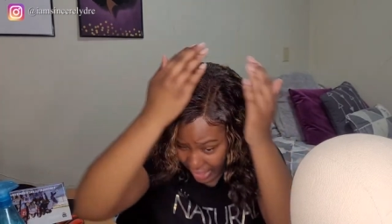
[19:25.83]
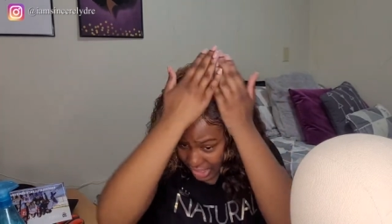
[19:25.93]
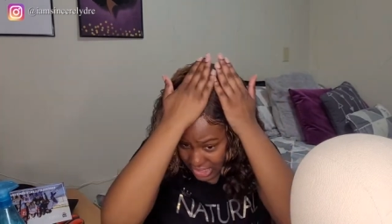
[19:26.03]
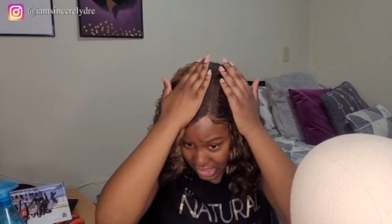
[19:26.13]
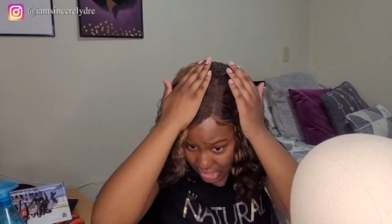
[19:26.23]
it
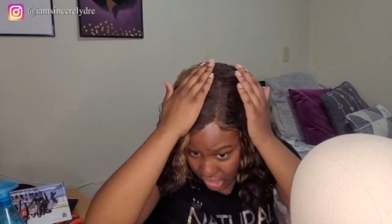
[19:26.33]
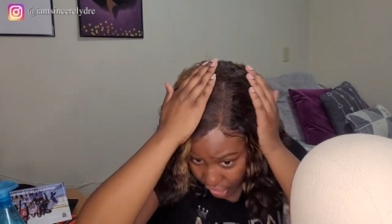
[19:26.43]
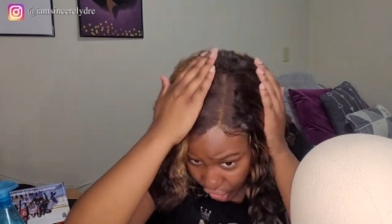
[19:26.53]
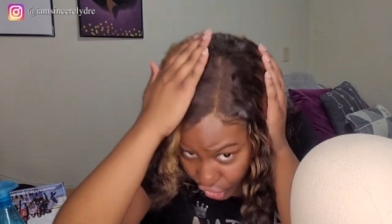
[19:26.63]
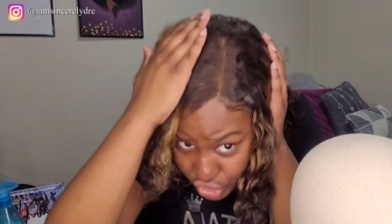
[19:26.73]
doesn't look
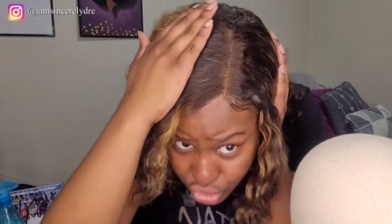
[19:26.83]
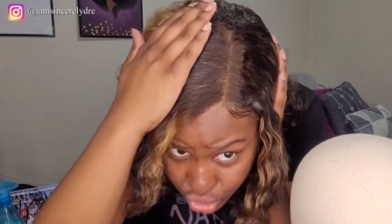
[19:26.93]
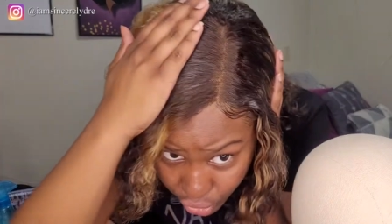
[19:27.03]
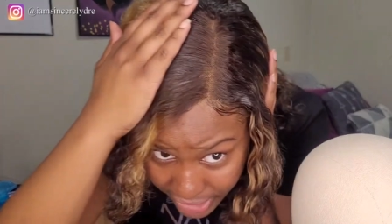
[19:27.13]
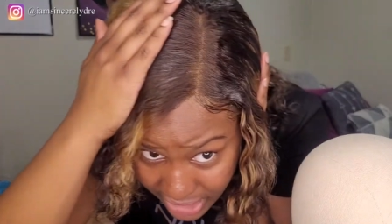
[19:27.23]

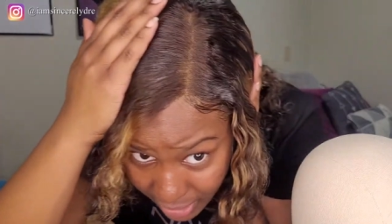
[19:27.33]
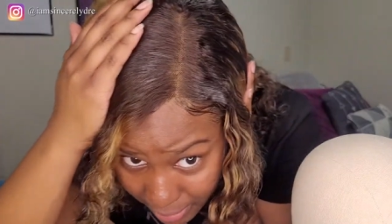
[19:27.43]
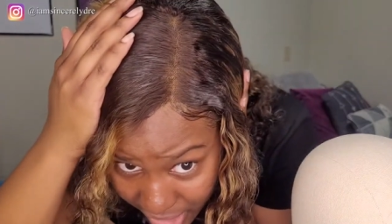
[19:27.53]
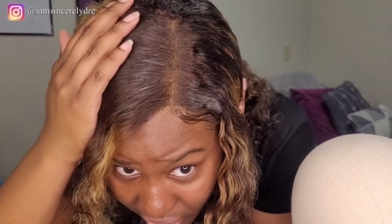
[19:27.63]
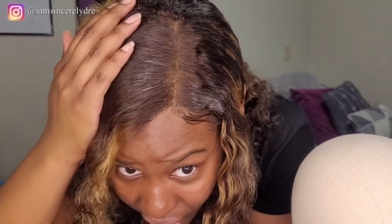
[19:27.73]
too crazy to
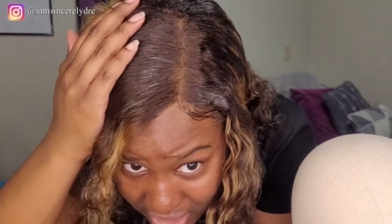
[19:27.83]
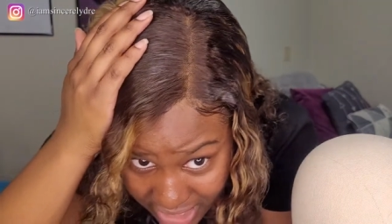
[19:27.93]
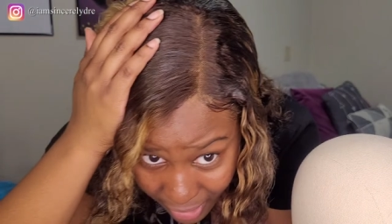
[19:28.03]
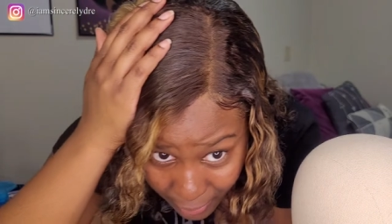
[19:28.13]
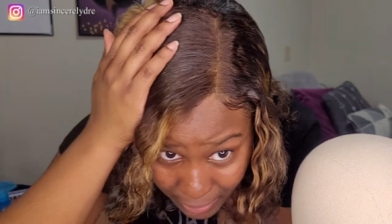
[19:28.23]
me. Y'all
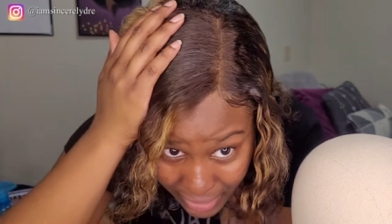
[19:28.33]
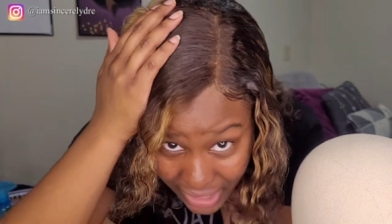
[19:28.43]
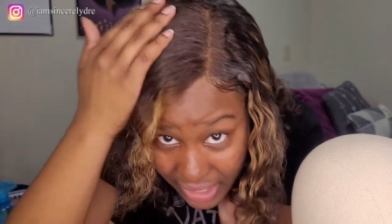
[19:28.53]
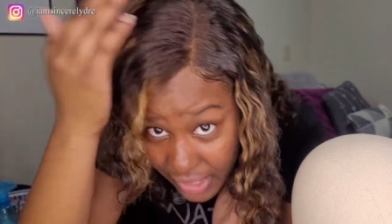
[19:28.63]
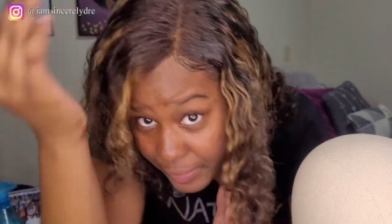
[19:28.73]
tell
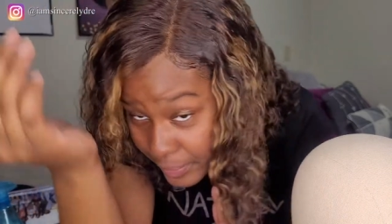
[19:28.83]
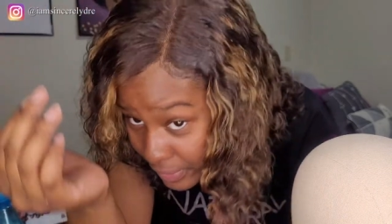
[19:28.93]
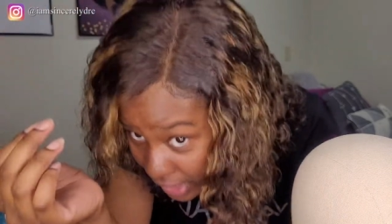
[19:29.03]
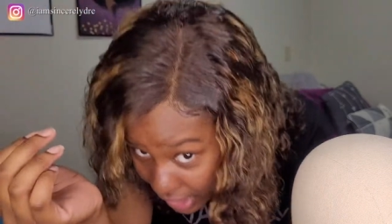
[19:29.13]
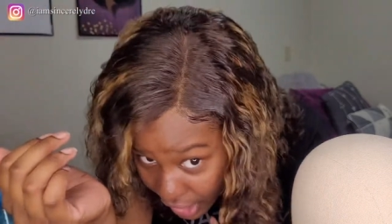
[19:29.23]
me.
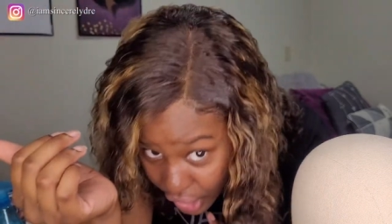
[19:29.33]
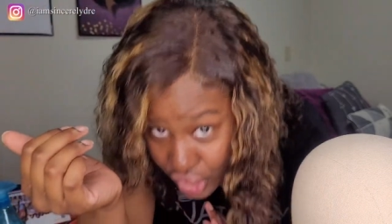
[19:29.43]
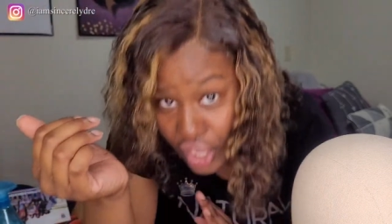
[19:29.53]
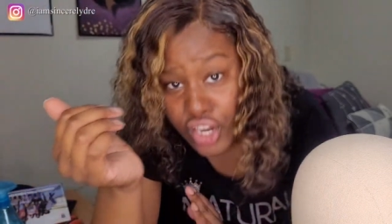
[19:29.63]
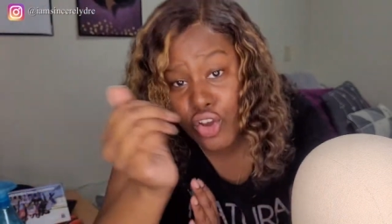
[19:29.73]

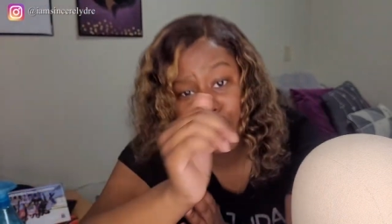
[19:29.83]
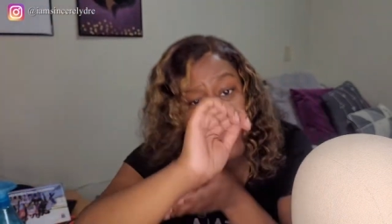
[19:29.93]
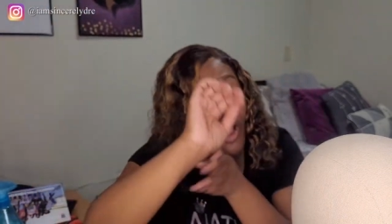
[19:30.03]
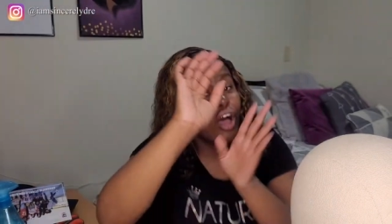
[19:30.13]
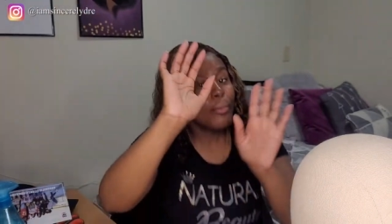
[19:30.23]
Y'all know,
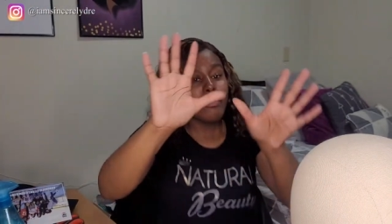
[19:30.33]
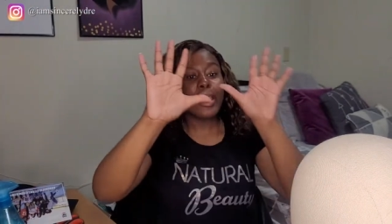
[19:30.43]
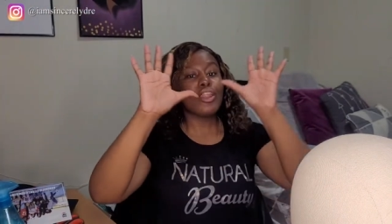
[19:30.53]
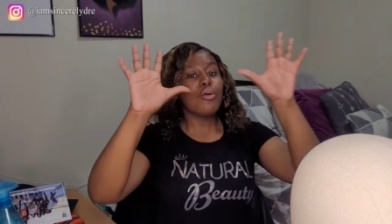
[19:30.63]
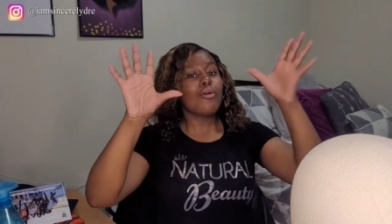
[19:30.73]
y'all
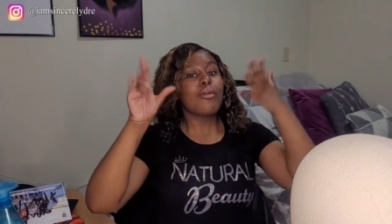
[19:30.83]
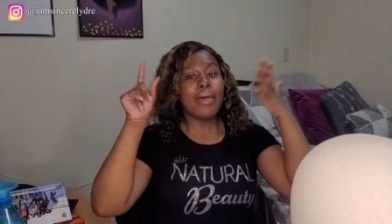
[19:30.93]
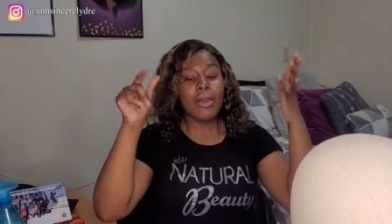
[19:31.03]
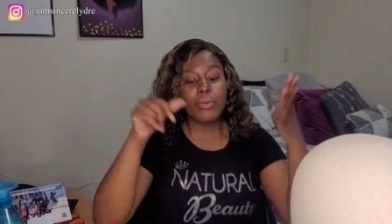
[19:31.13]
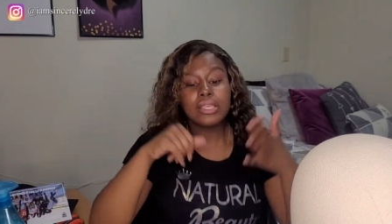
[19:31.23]
may know more
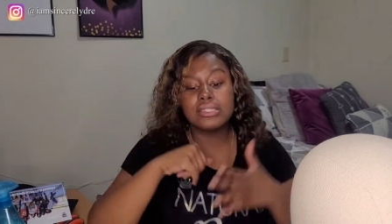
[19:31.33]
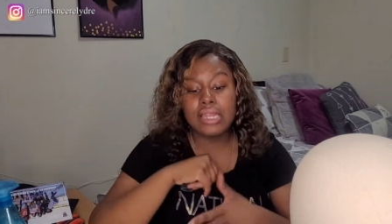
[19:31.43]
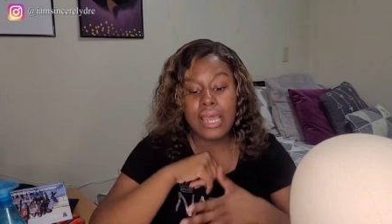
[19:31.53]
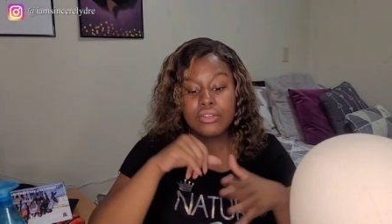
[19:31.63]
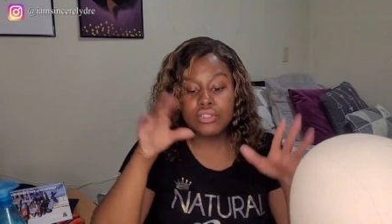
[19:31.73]
about wigs than
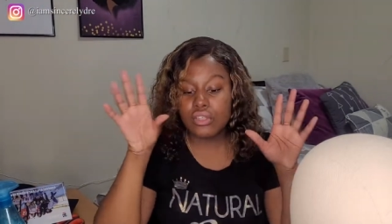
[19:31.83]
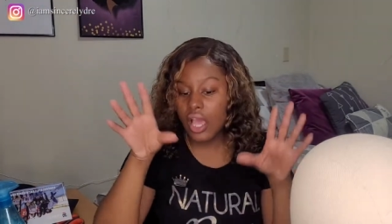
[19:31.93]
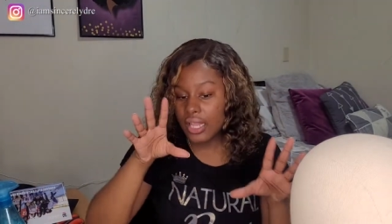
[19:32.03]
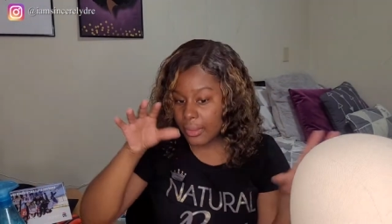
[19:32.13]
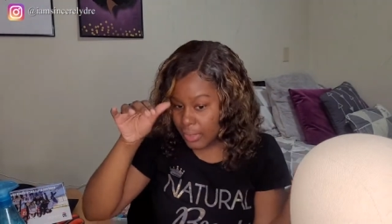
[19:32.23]
I do, so
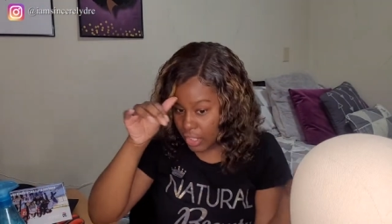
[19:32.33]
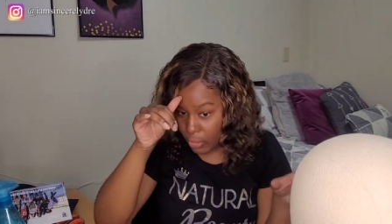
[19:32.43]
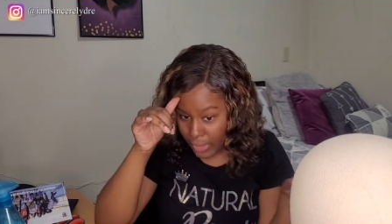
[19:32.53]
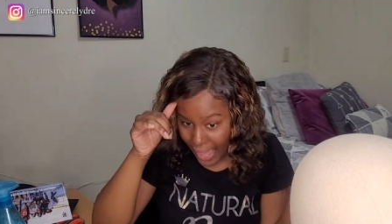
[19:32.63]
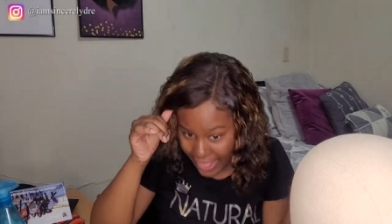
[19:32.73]
y'all let me know. But I